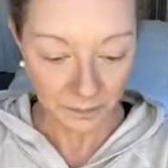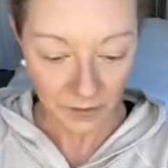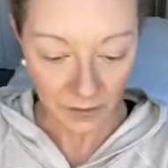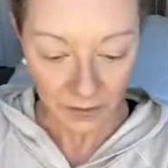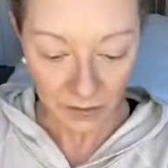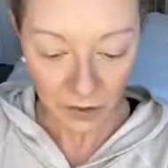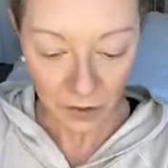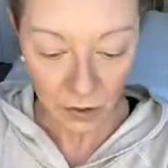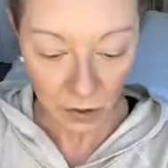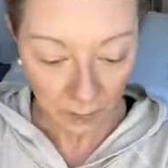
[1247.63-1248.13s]

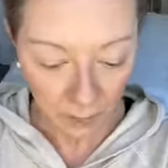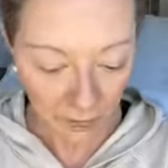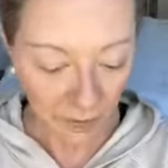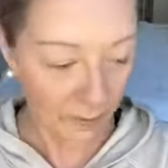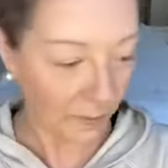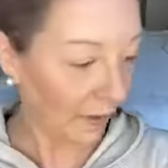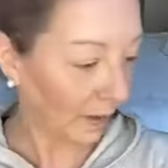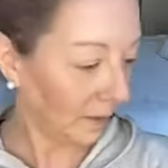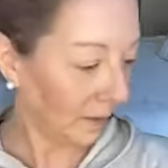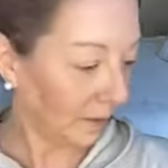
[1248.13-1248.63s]
Super
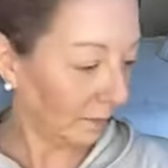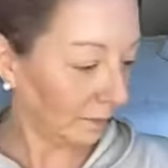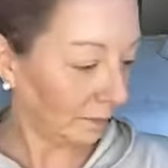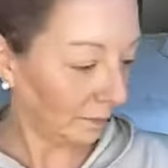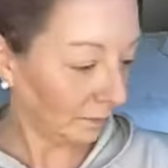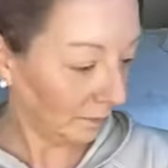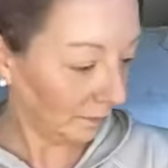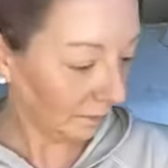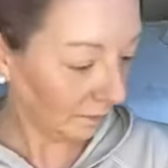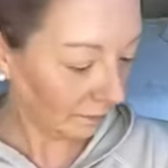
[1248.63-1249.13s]
quick.
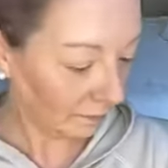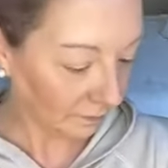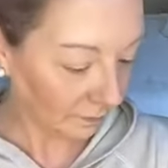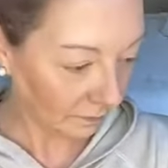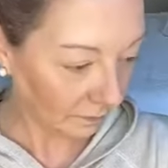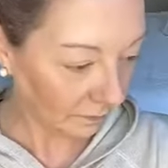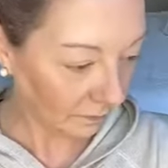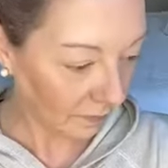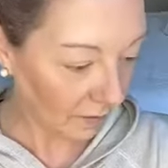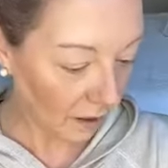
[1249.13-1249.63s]

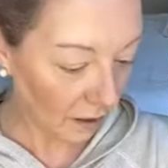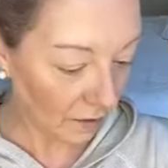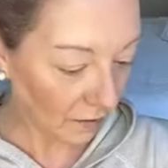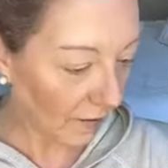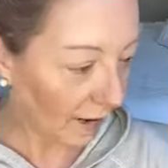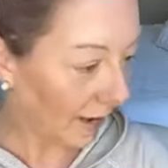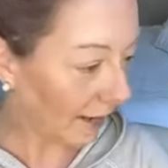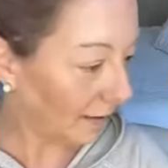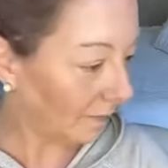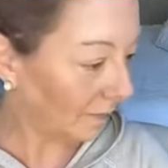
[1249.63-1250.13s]
All
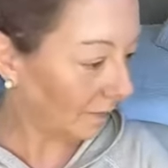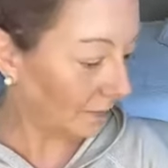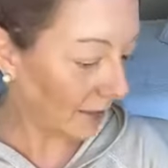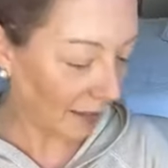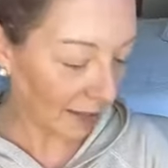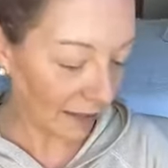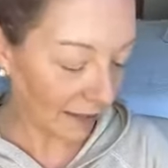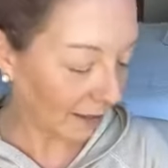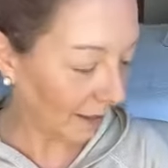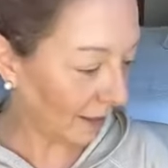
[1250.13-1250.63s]
right, I
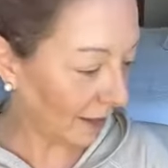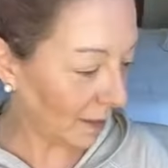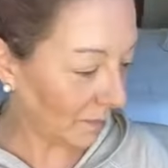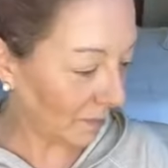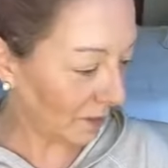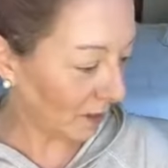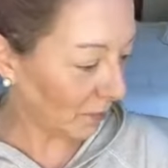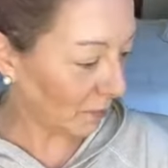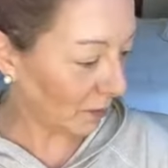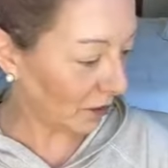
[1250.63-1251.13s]
gotta clean up
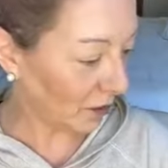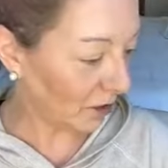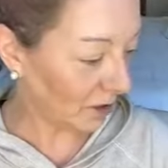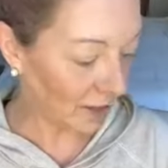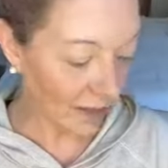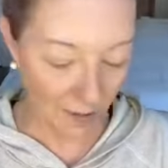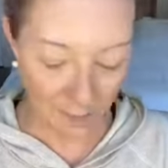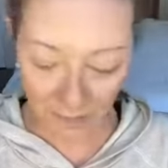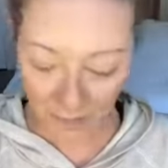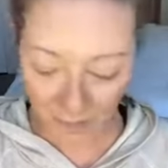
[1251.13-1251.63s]
these brushes.
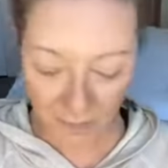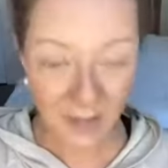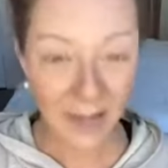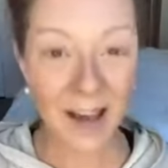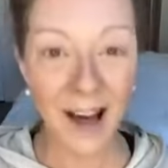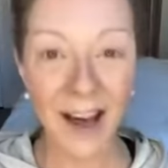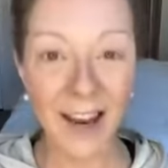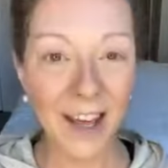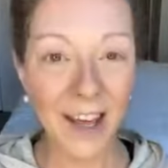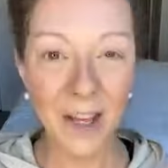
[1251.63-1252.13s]
I'm
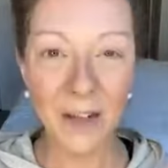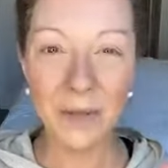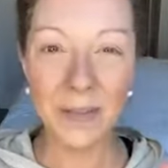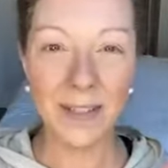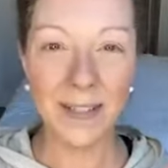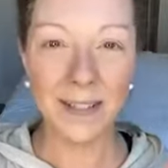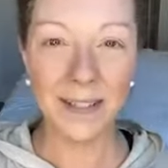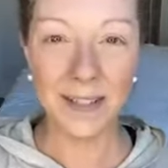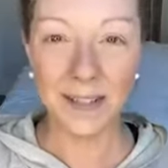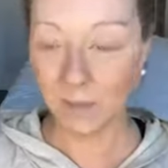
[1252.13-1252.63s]
kind of
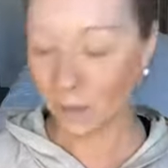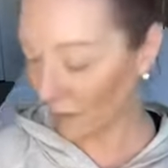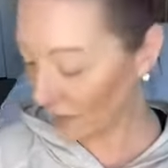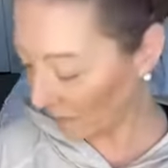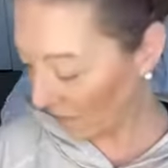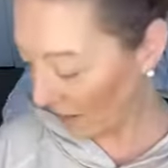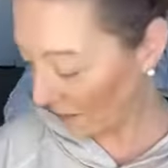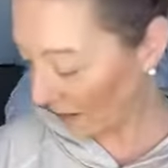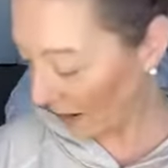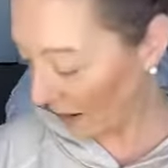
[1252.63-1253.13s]
OCD with
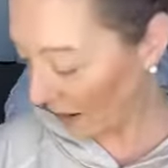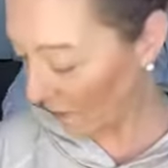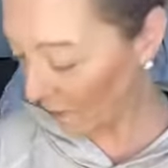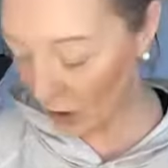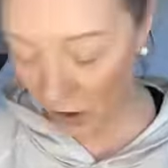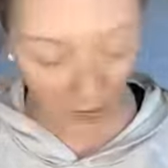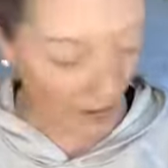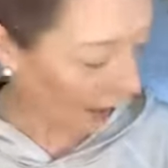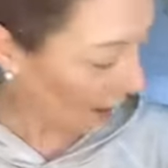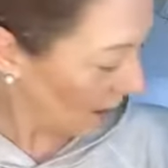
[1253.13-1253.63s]
my makeup.
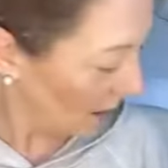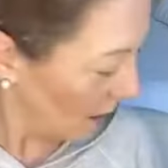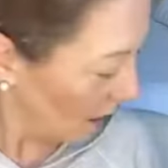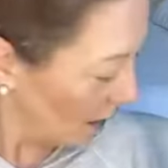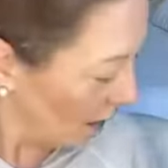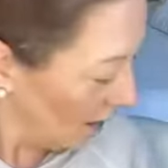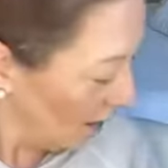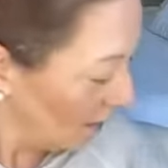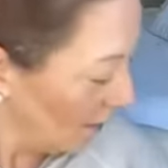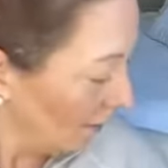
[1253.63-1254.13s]
Okay,
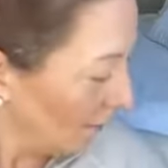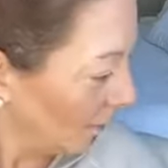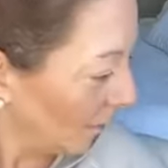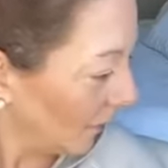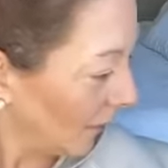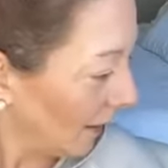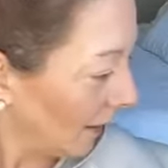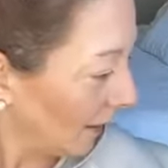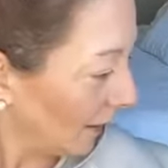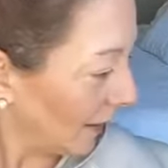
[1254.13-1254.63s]

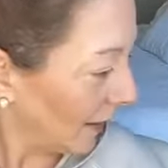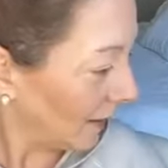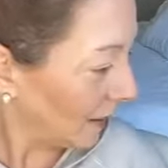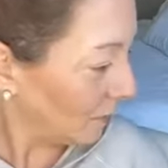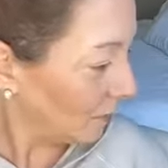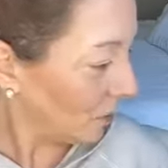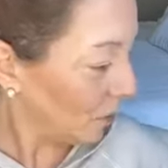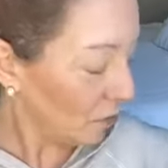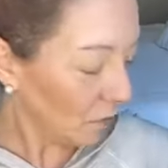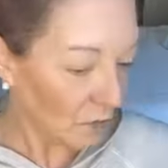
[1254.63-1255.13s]
let's
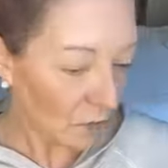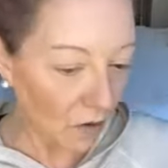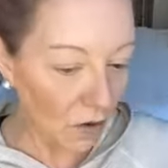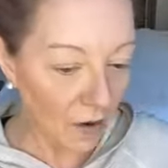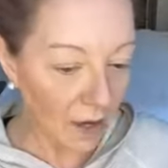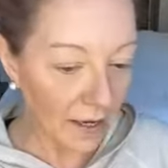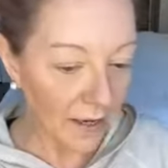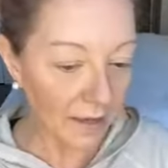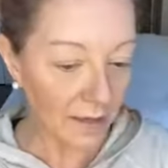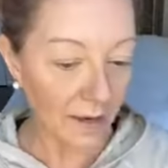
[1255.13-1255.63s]
move
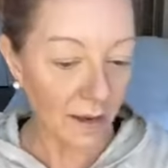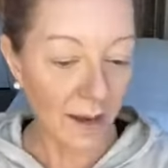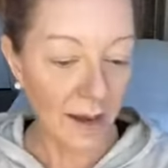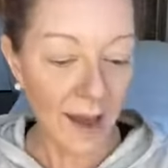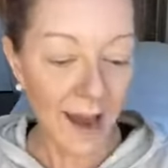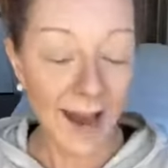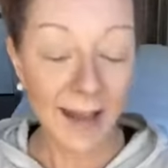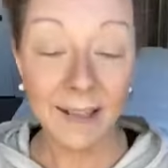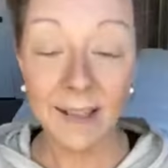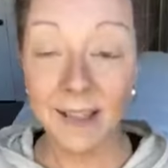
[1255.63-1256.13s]
on.
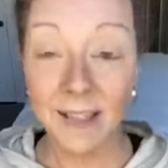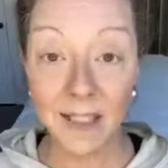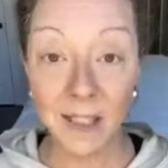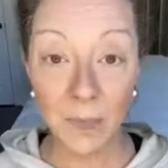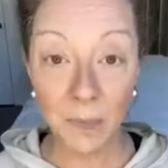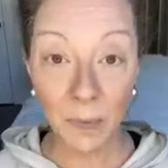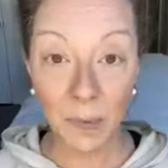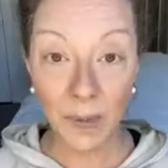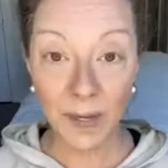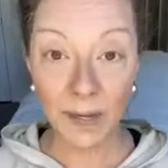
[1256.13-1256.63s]
At this
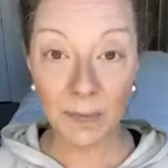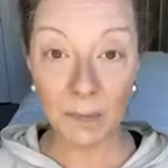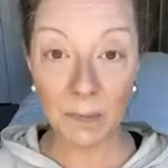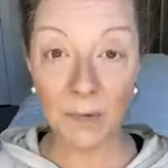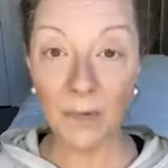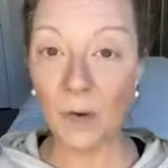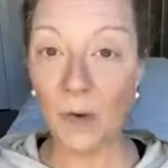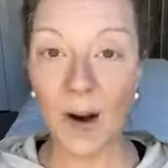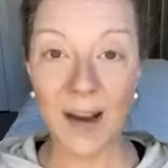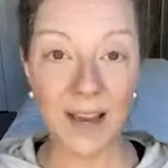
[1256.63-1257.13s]
point,
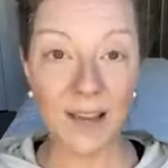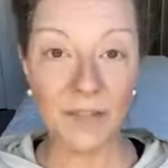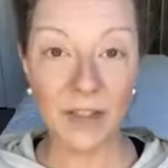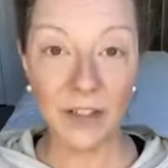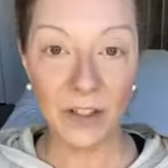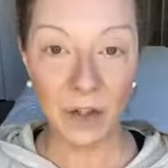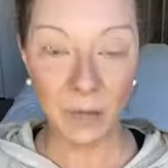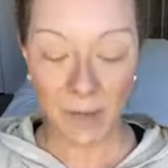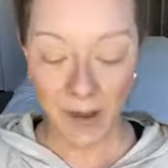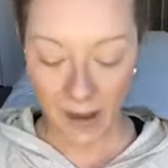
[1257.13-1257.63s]
before I even
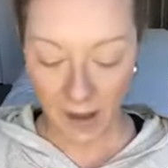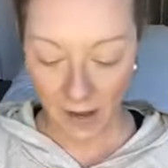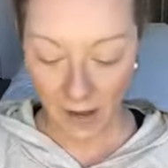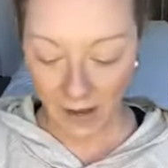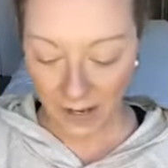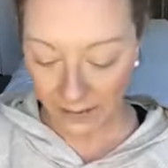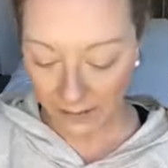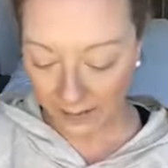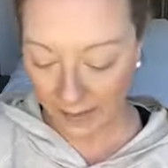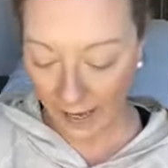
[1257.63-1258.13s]
do my
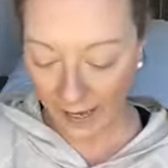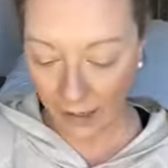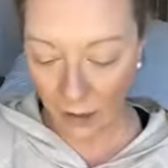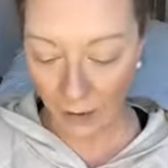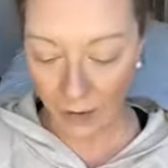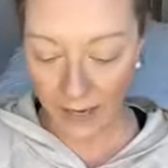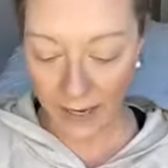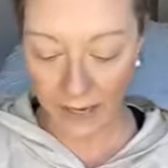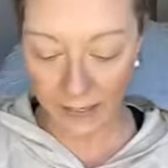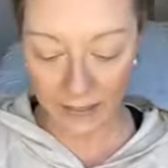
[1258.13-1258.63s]
eyes, I go
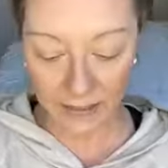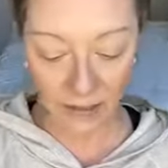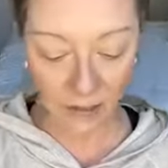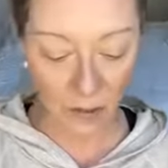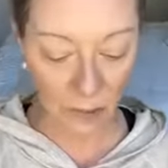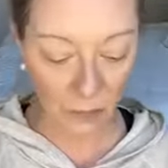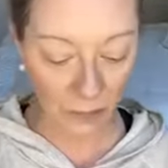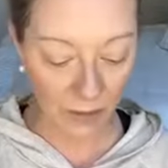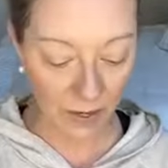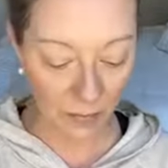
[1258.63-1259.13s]
ahead and
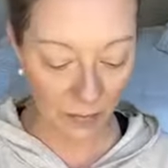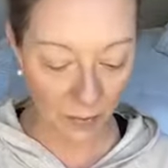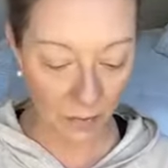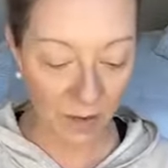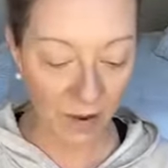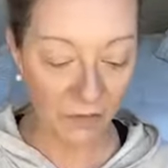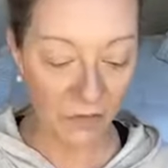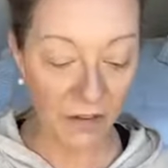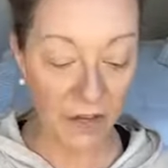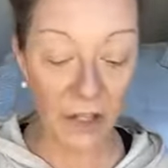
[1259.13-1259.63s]
spray with
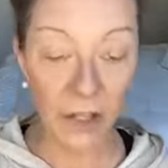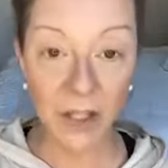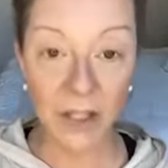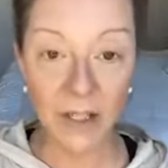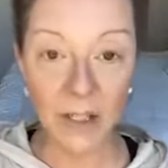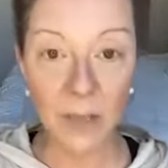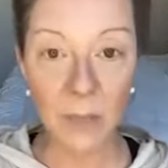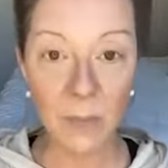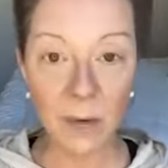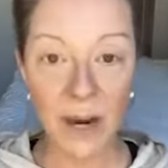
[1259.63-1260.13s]
my finishing
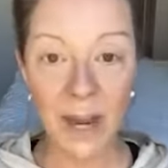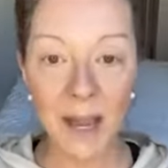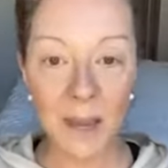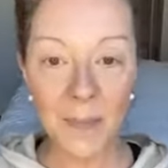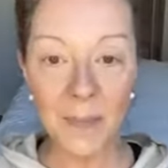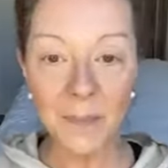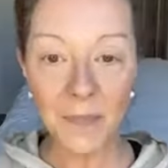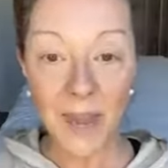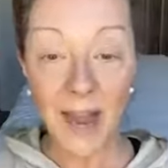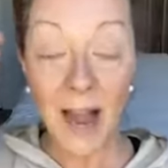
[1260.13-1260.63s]
spray.
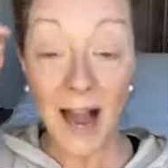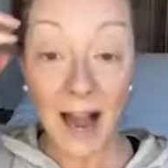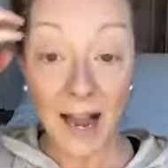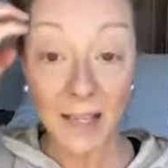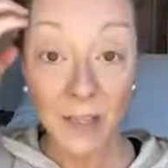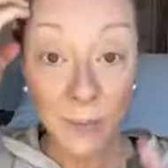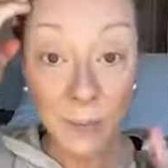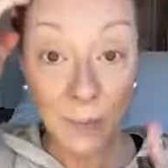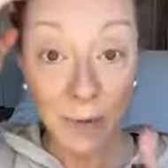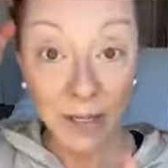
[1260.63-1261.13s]
I
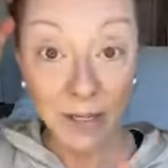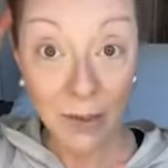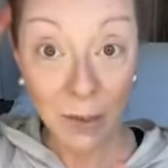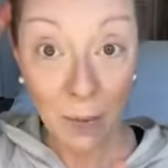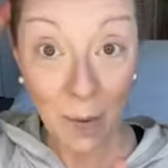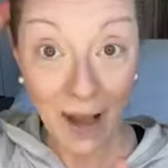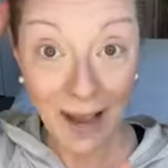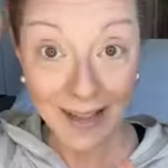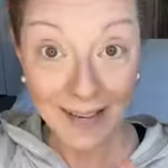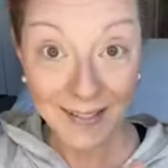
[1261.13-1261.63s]
spray
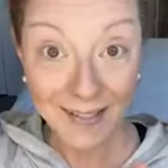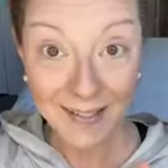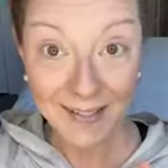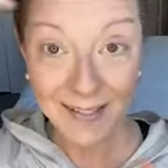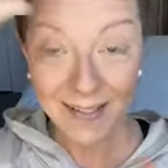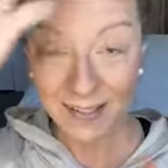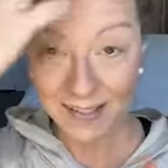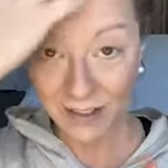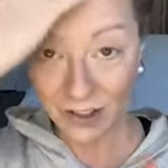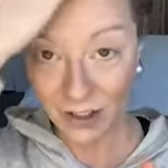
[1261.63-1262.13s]
twice,
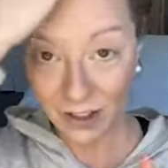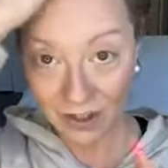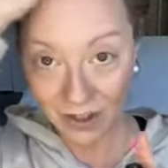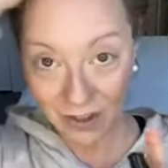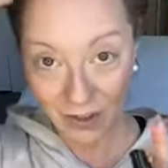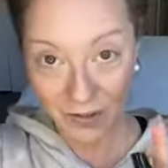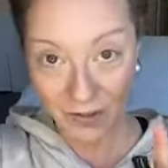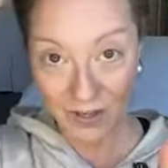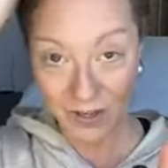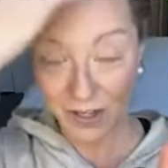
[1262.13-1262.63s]
just
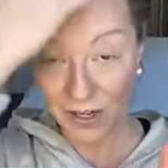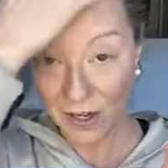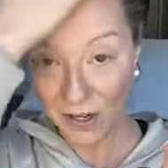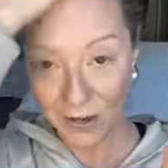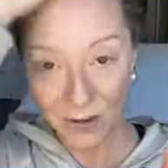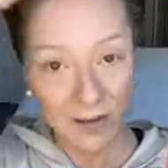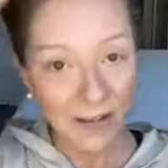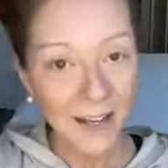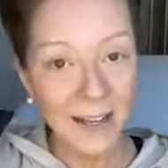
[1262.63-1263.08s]
so you know.